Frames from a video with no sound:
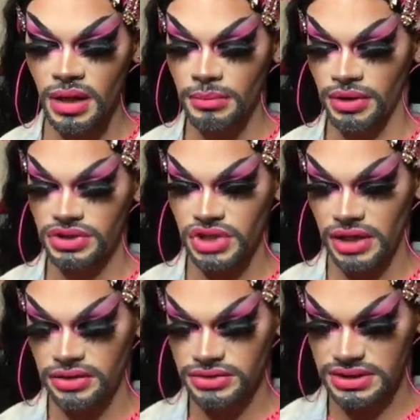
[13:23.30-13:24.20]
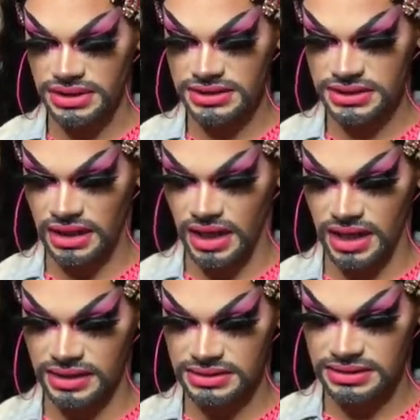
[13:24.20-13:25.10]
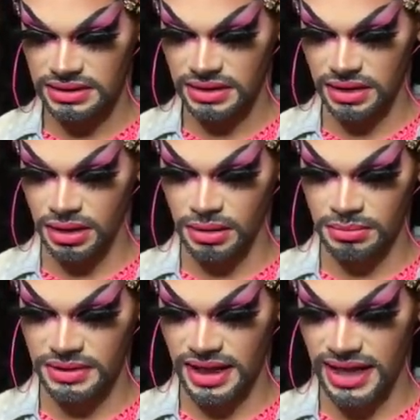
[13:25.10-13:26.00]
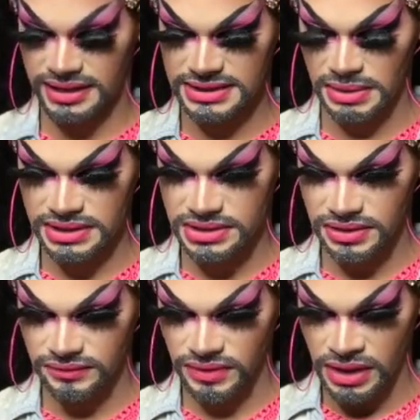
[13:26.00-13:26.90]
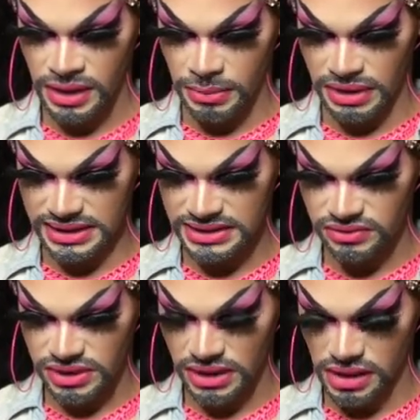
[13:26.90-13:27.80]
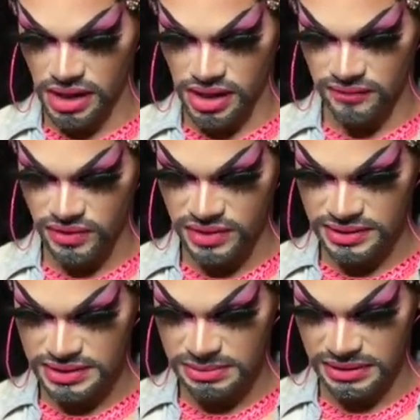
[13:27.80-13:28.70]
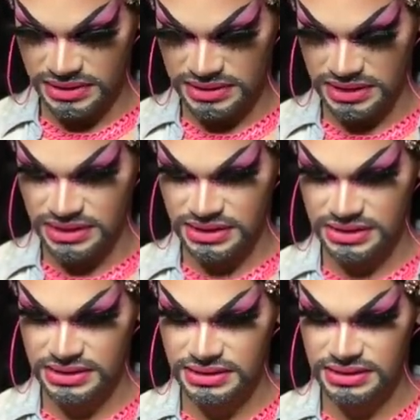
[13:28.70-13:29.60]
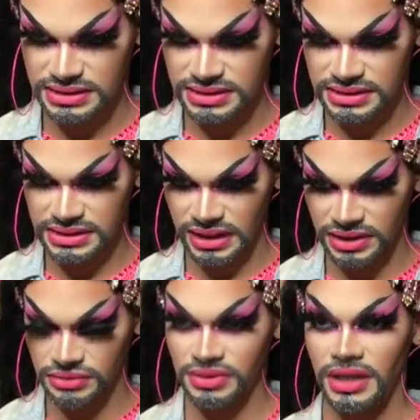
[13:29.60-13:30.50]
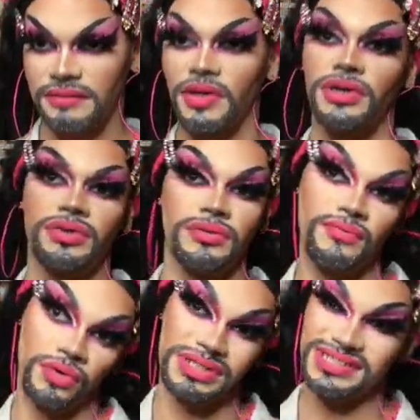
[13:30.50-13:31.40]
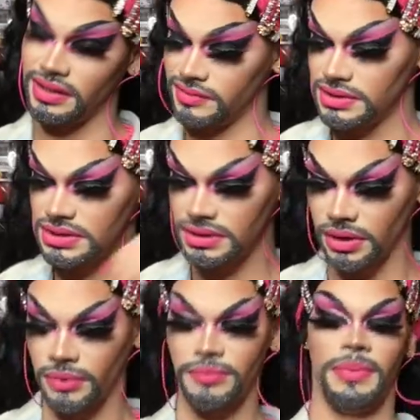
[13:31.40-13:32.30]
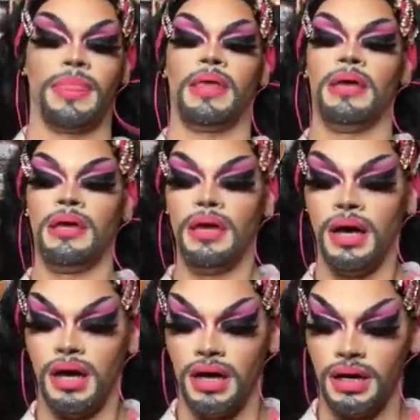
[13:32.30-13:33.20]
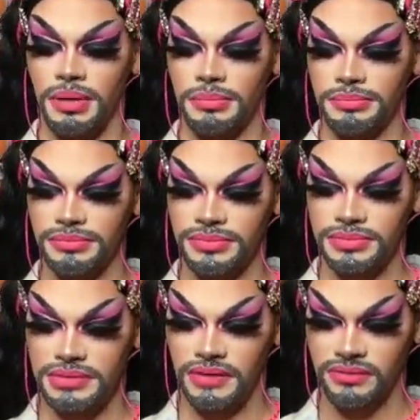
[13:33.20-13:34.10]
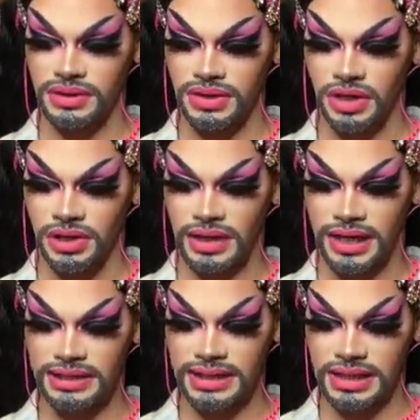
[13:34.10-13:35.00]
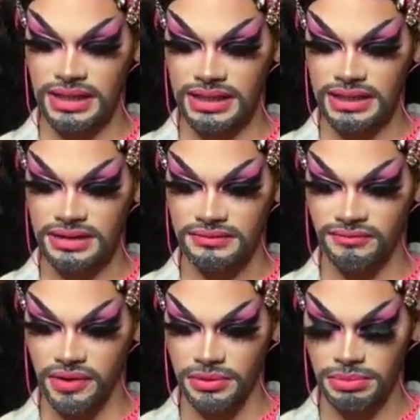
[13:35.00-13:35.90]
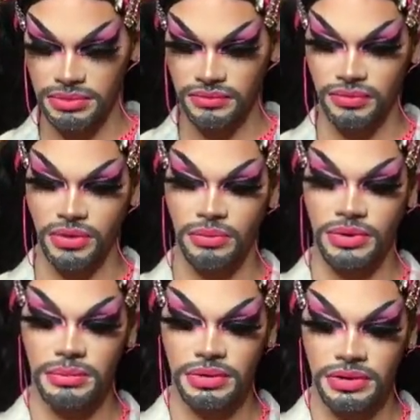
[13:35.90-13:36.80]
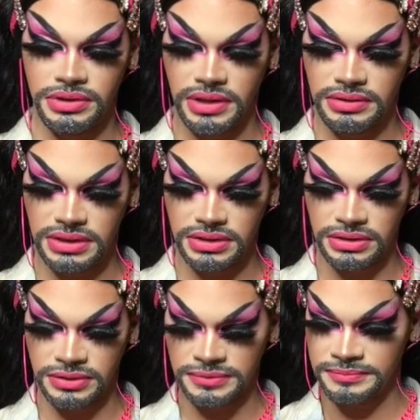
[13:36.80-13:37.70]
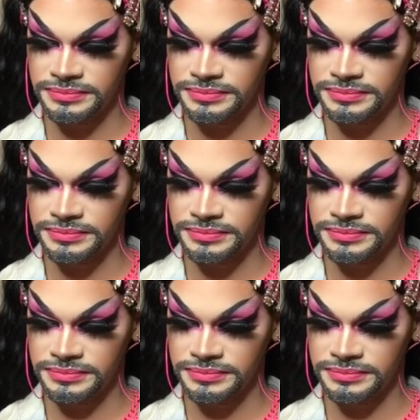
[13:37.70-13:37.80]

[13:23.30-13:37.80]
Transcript: Burning Shadows is not um, that expensive, but I still need a lot for this. But this is 93 out of 147, so um, definitely a card that I needed. Very beautiful. We're going to put her down here.